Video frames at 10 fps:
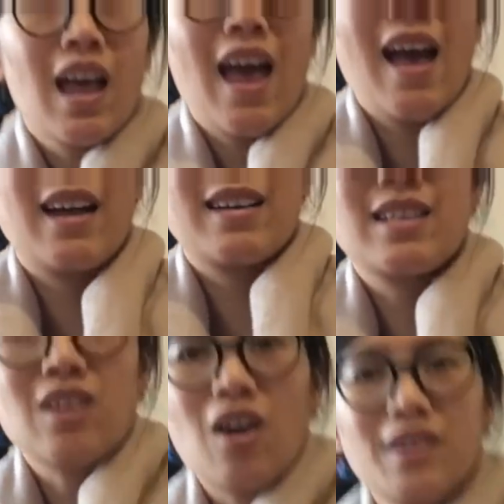and
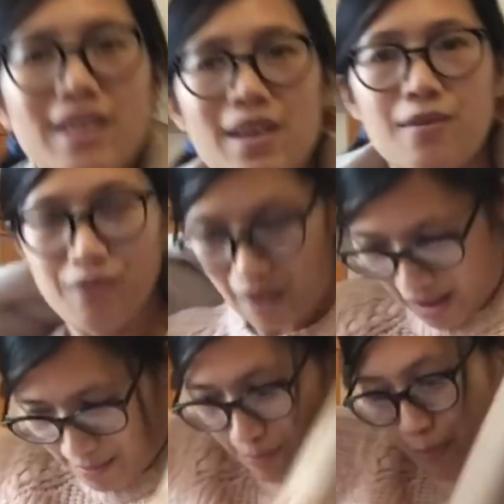it's only
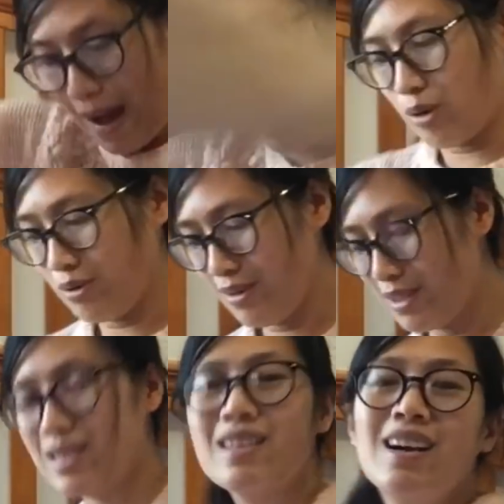
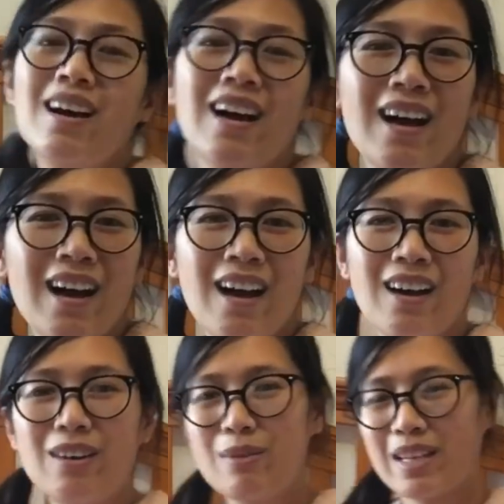£5.
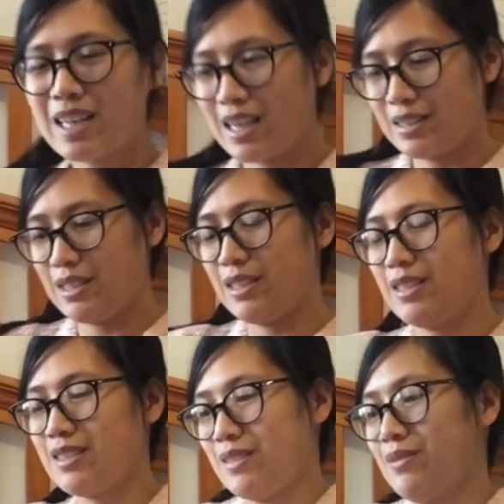Oh my god,
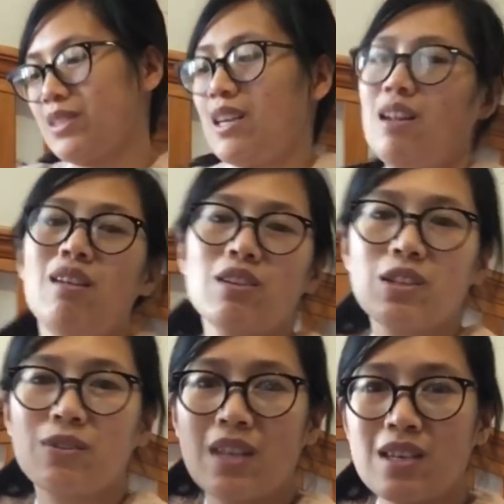got
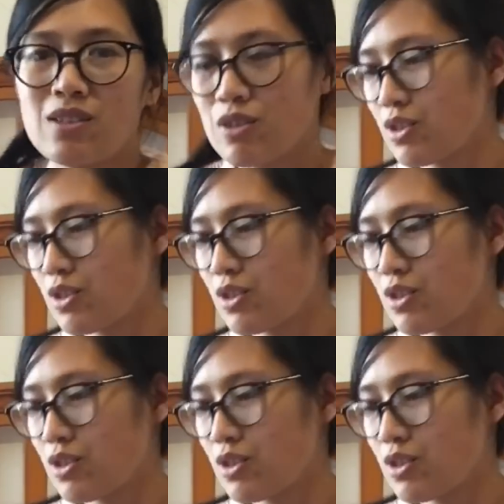lots of things to